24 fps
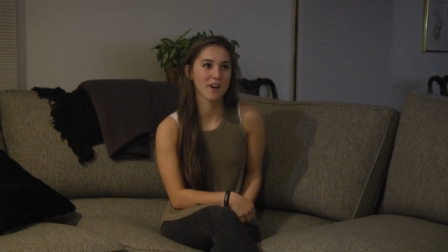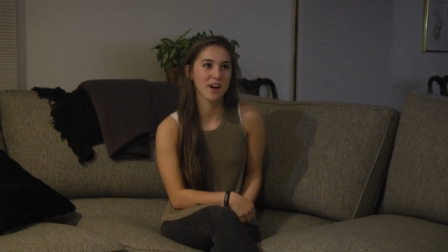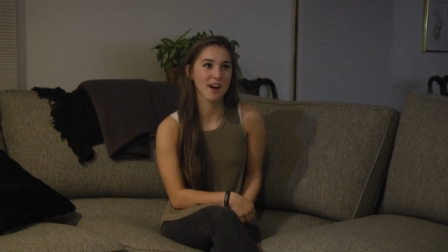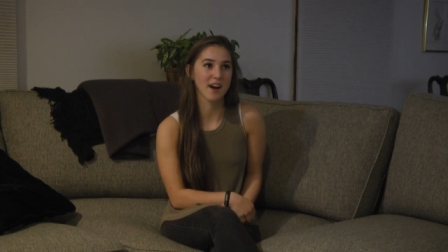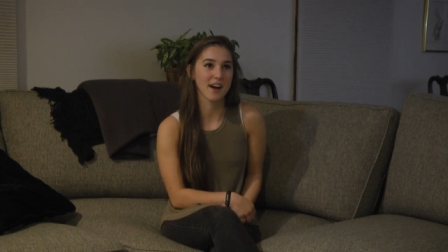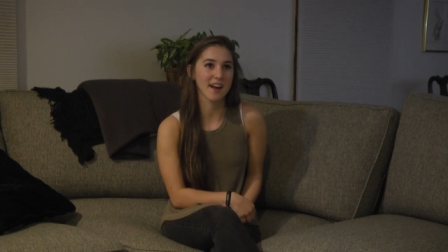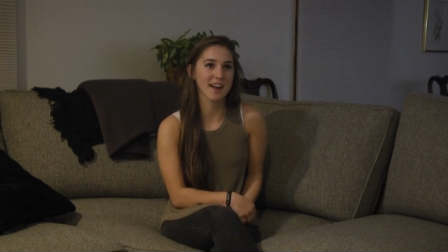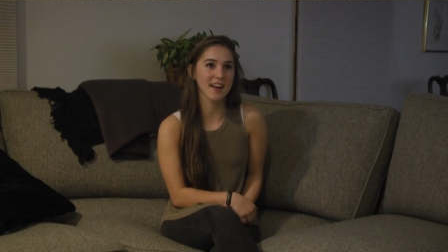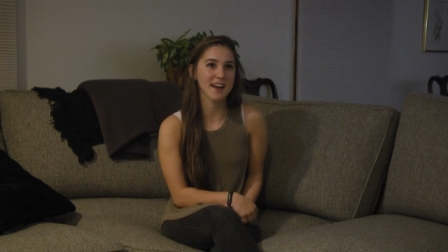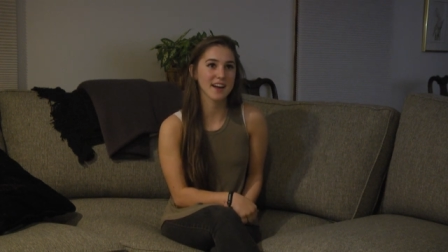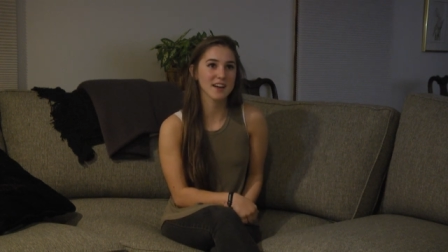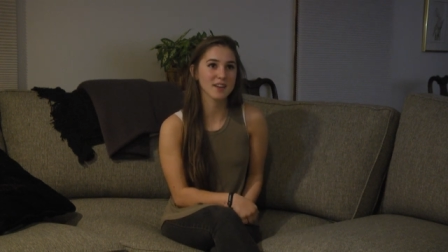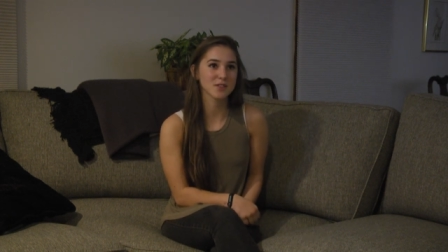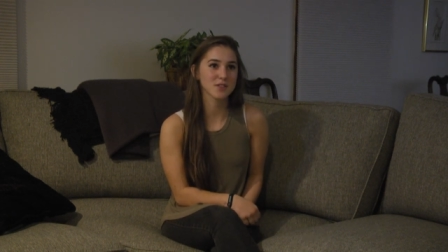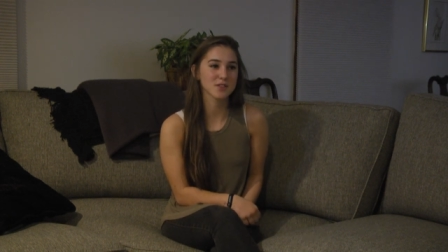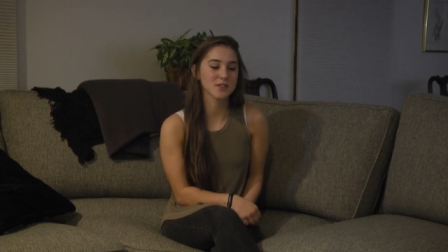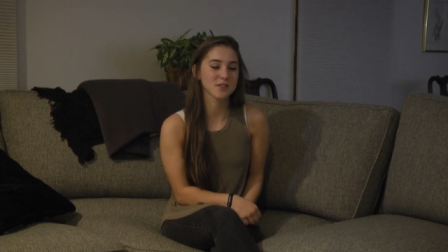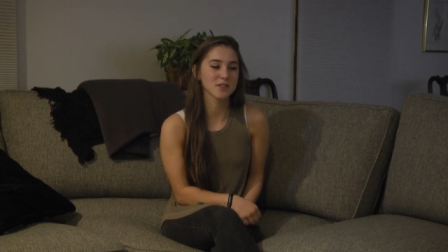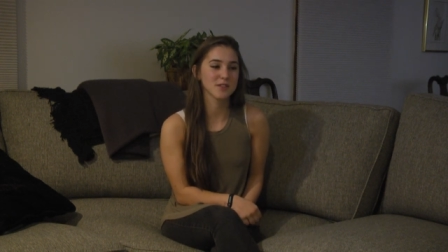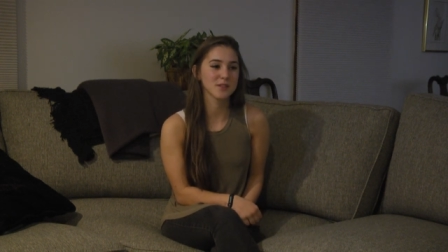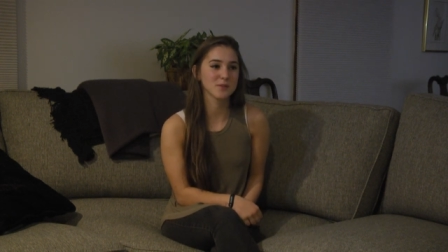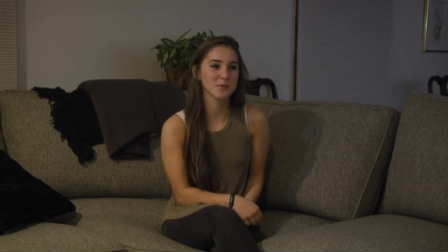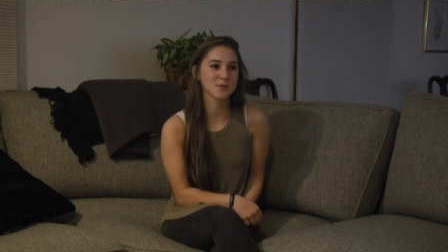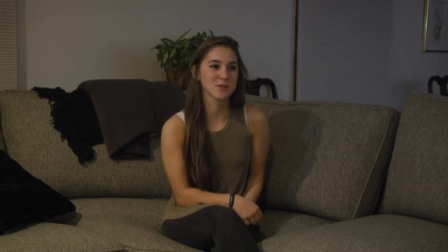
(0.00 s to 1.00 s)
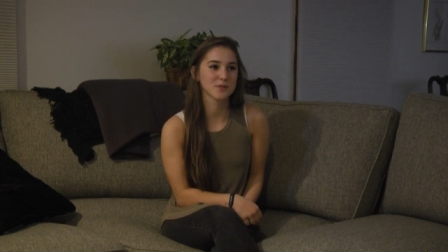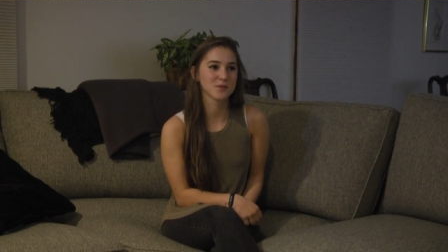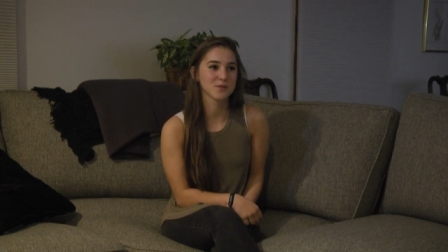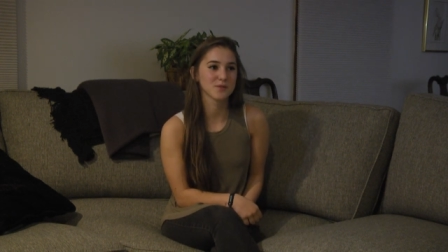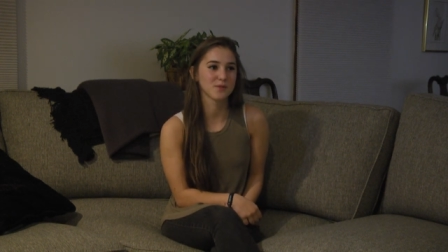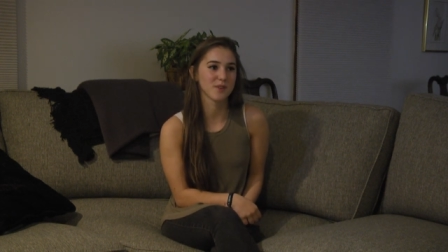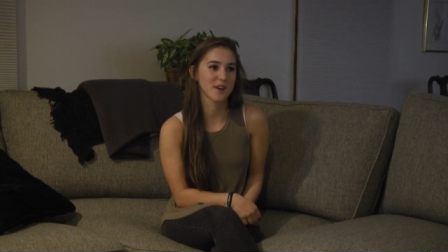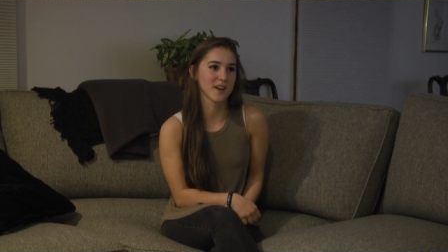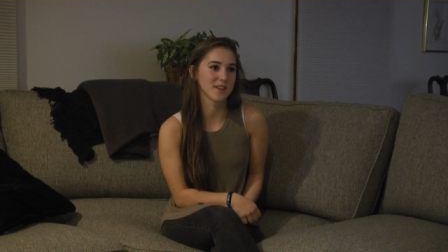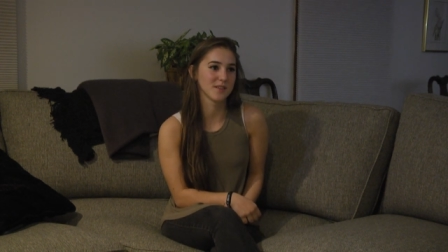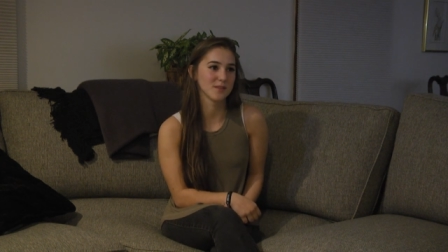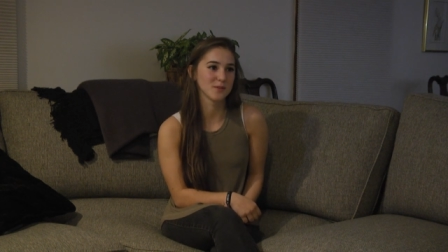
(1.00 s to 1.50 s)
I actually was
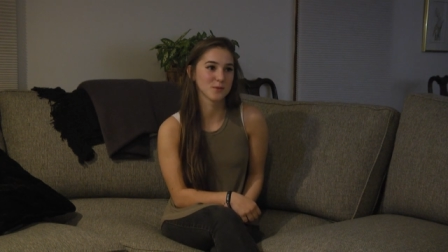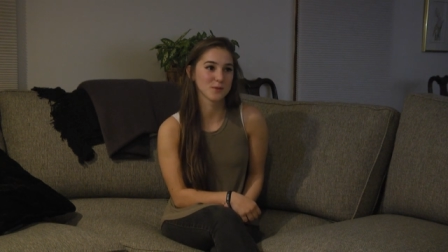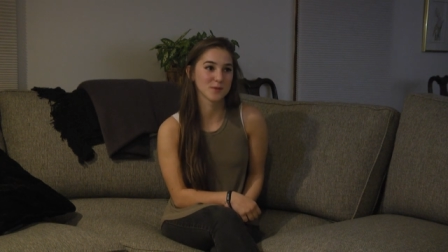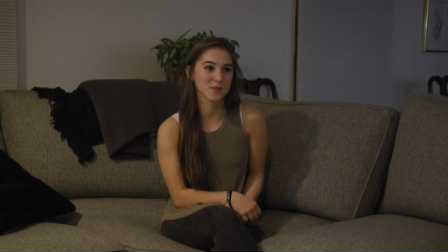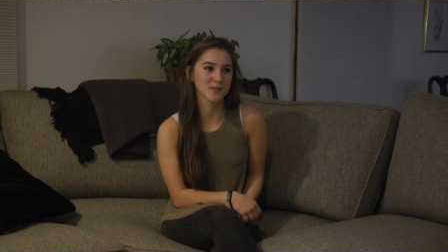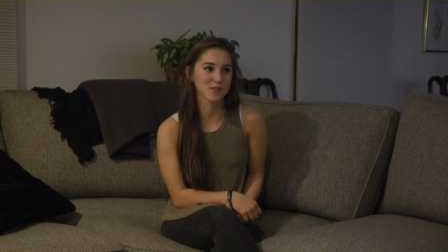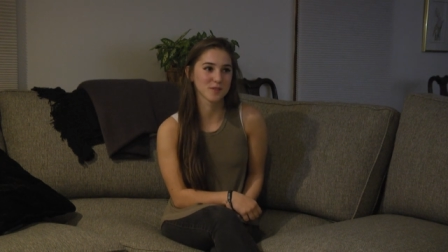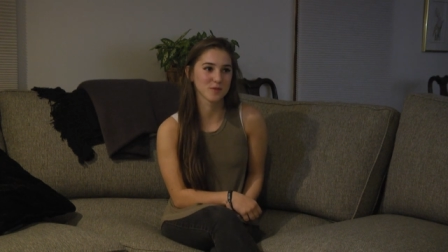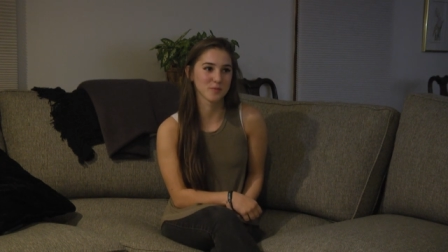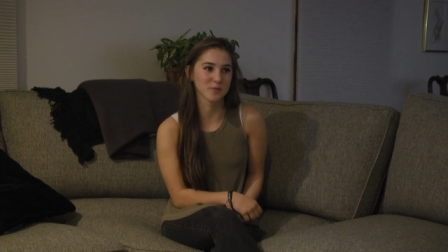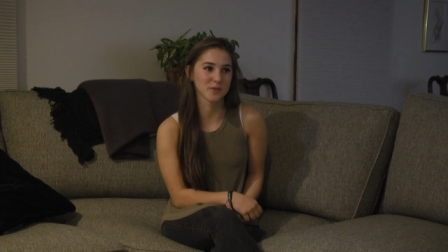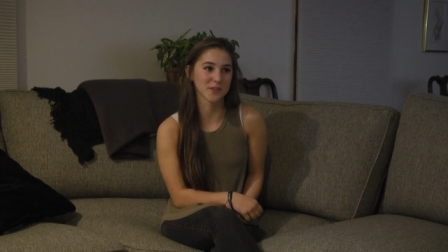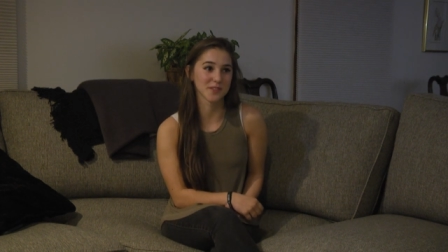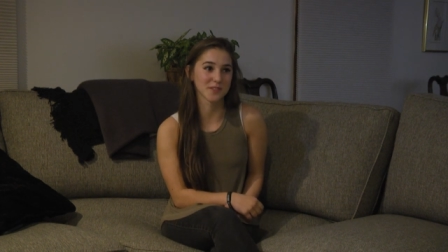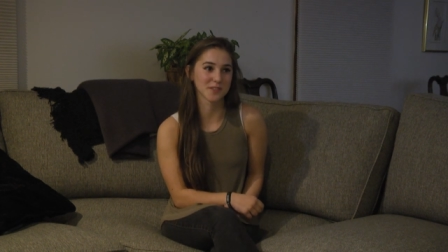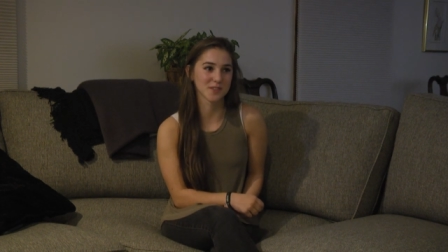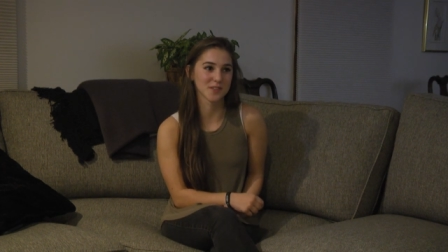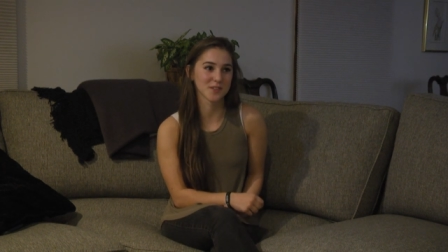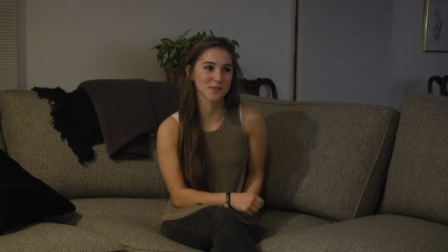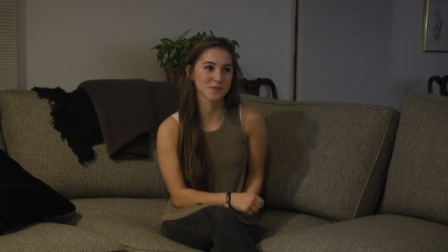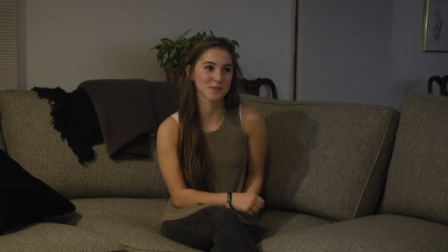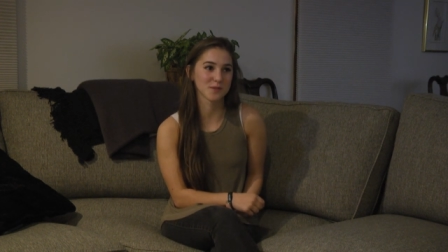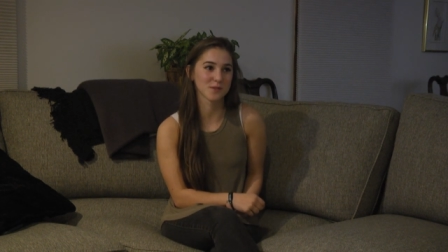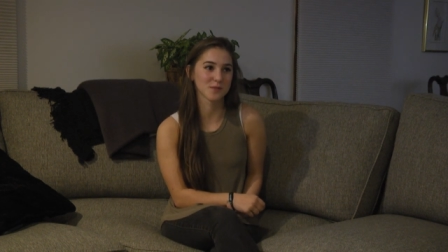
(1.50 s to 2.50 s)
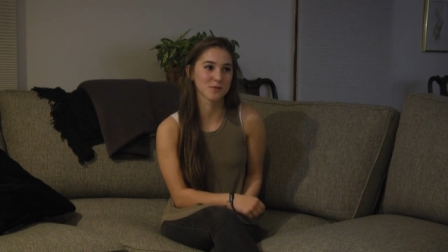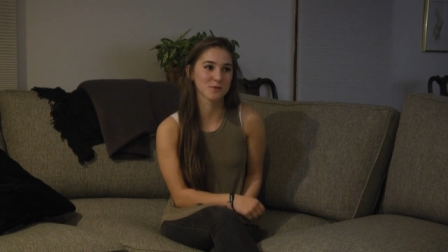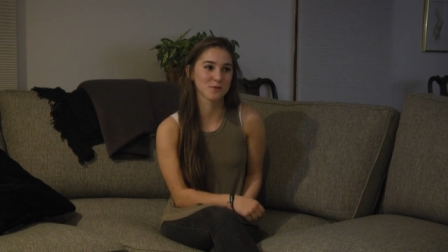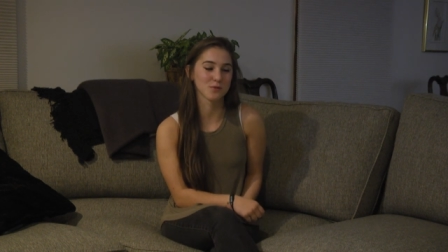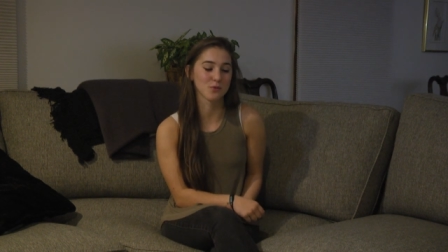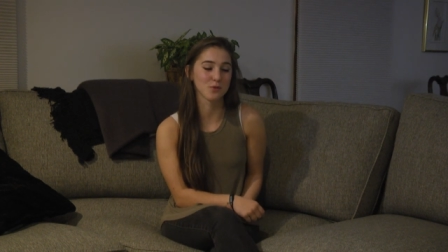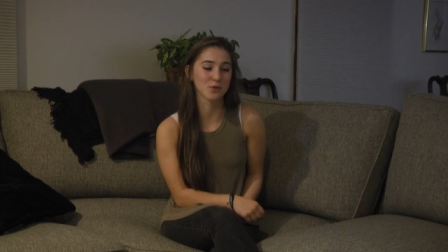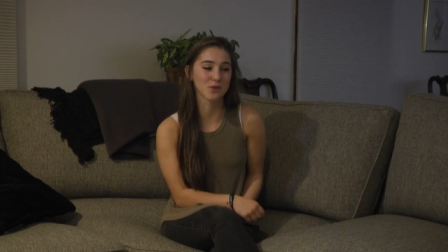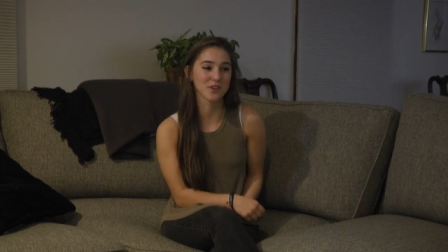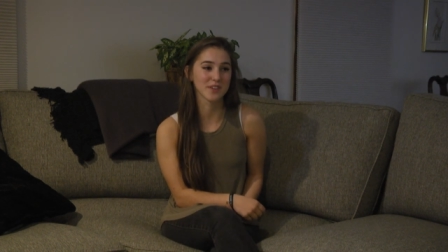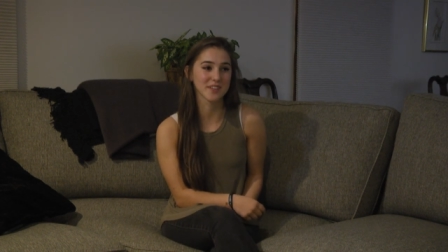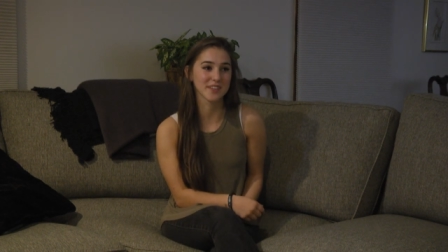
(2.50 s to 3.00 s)
friends with his brother for
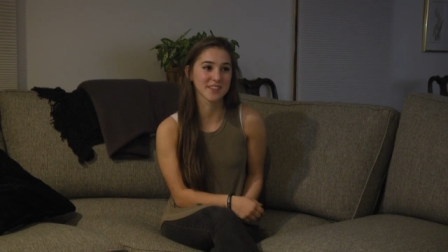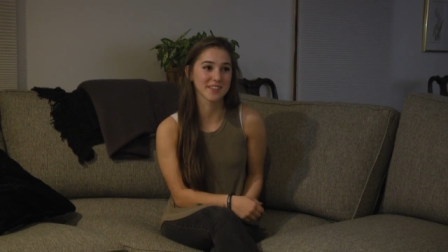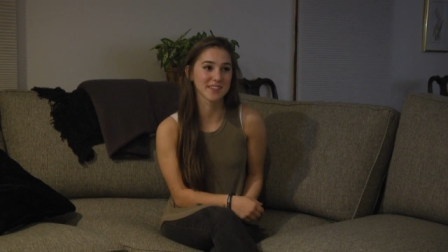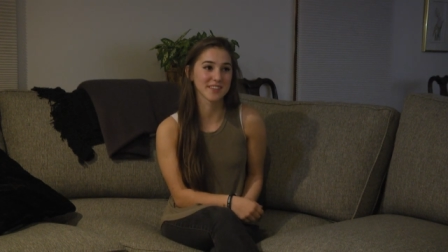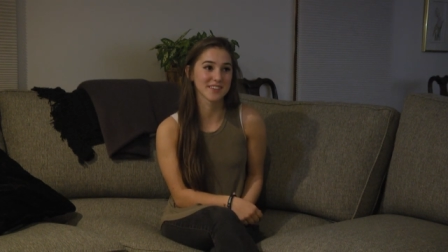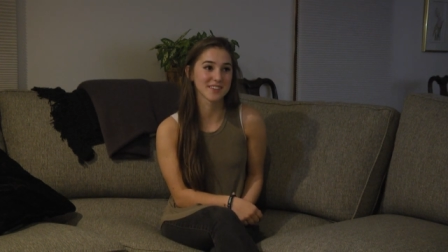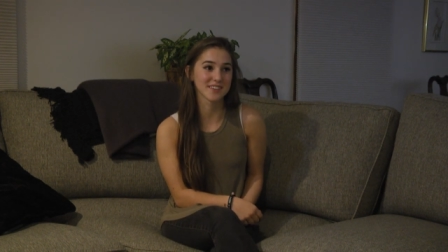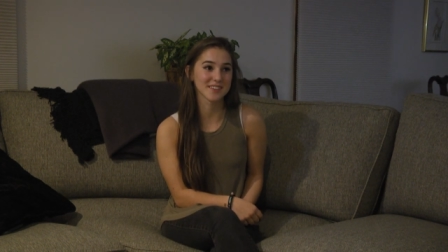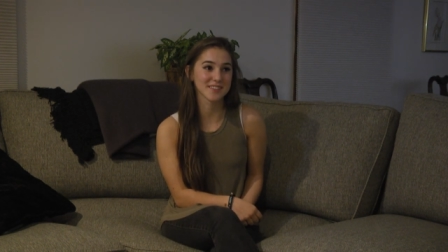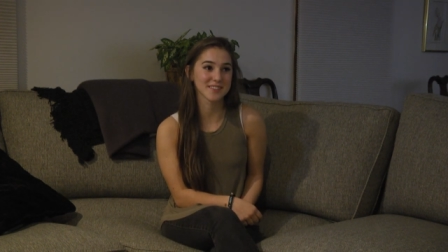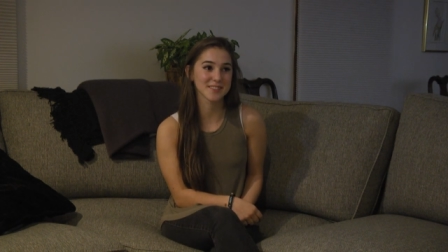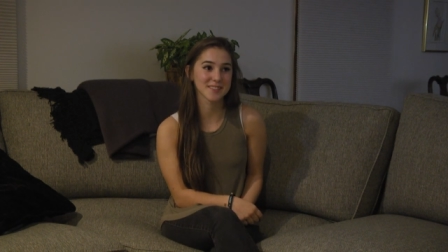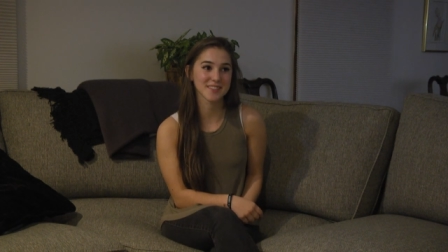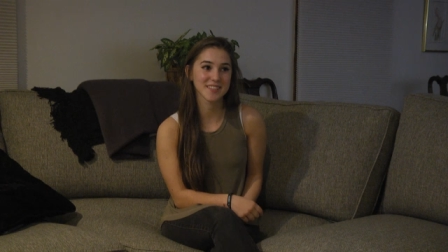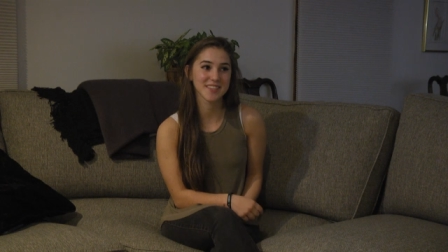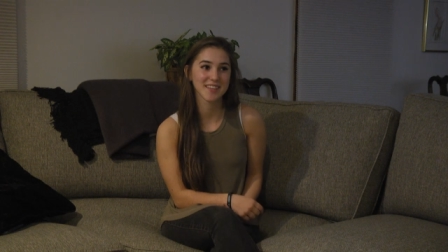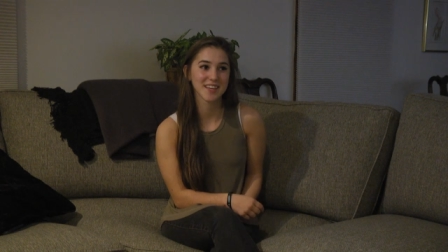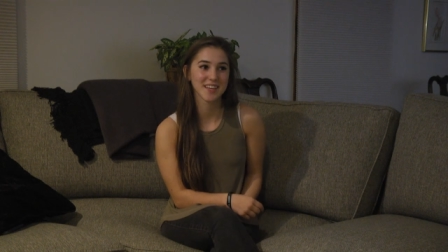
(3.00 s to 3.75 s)
four years